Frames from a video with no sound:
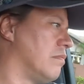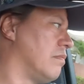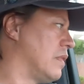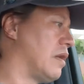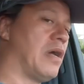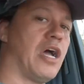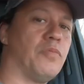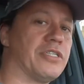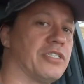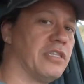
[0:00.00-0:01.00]
Now, how
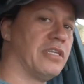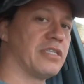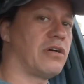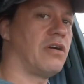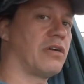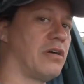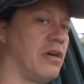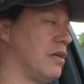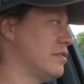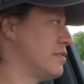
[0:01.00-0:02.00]
much did this car
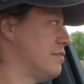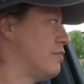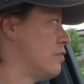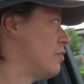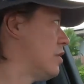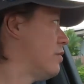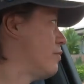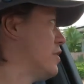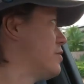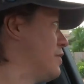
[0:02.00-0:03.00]
cost? Well,
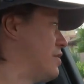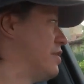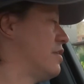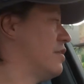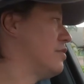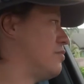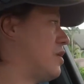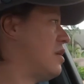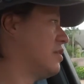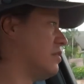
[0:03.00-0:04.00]
this particular
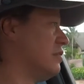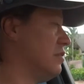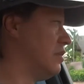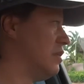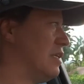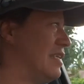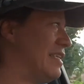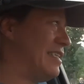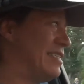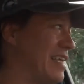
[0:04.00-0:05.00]
model
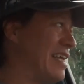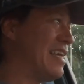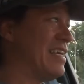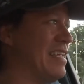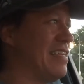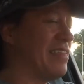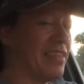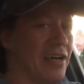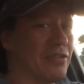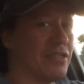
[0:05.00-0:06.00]
is
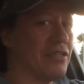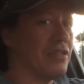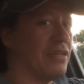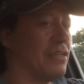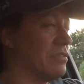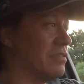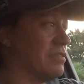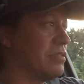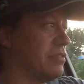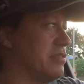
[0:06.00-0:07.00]

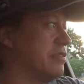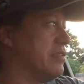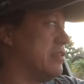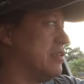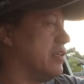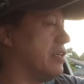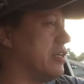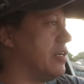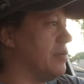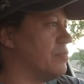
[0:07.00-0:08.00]
$80,000.
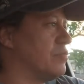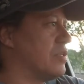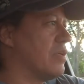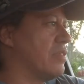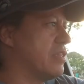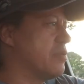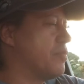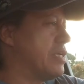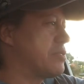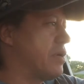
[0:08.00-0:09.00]
I think the
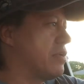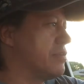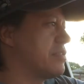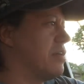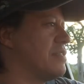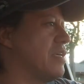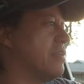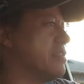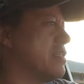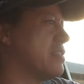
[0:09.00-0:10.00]
base model starts out
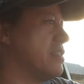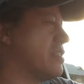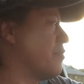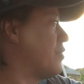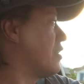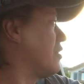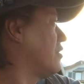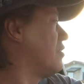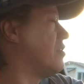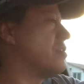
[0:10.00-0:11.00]
at 60 something,
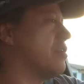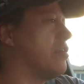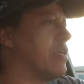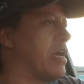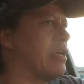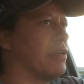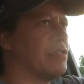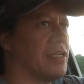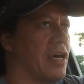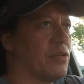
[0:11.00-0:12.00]
and then there's all the
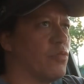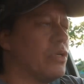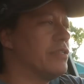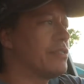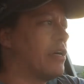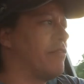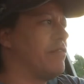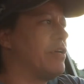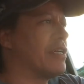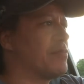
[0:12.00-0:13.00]
add-ons. Now, the wheels are a
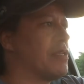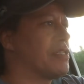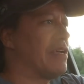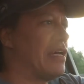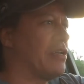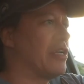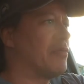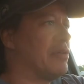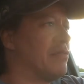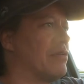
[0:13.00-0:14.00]
very expensive add-on. I
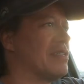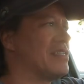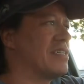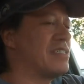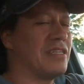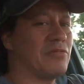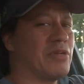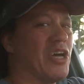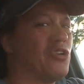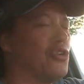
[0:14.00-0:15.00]
believe they're a
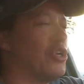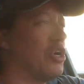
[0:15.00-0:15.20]
$6,300